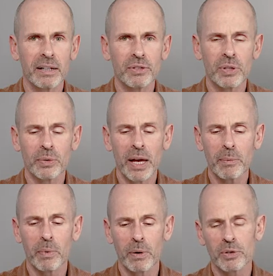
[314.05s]
And so
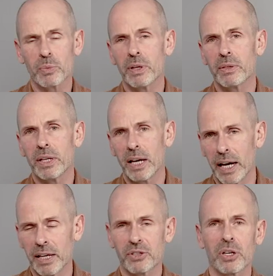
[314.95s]
that works with the
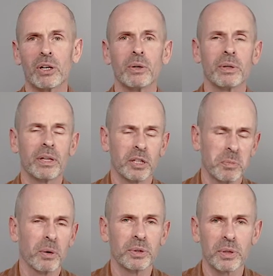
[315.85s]
ISO and the
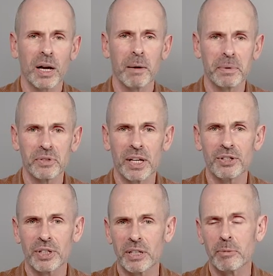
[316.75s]
exposure
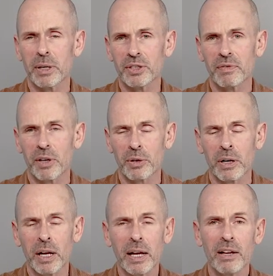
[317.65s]
compensation and a bunch of other
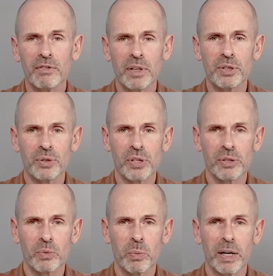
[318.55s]
features
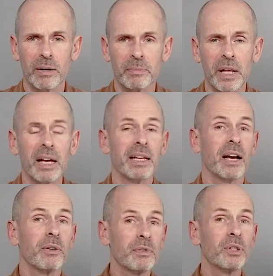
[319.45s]
as well.
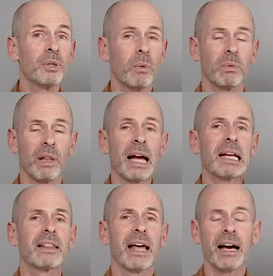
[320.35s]
Now, if you don't
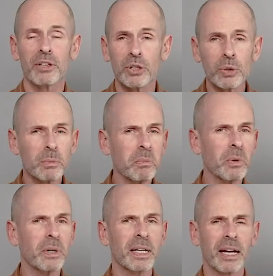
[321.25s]
like that, you're
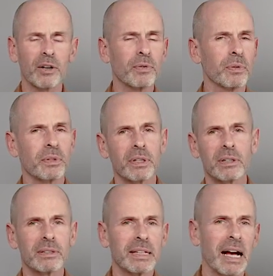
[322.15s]
more careful.
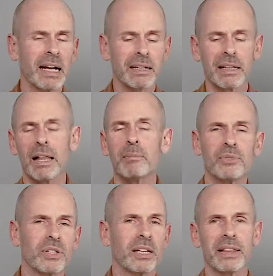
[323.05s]
You're not
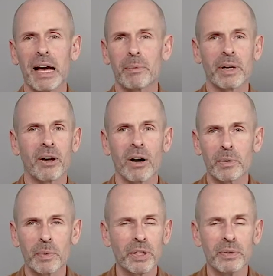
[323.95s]
clumsy in that
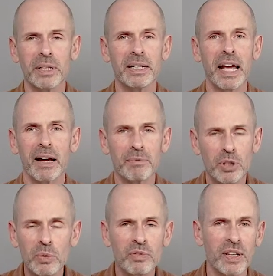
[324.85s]
regard where you need to have
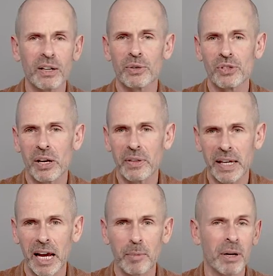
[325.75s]
two fingers on the
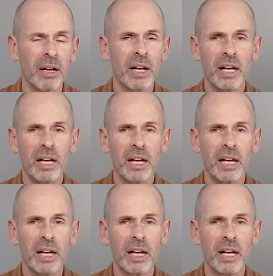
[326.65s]
camera.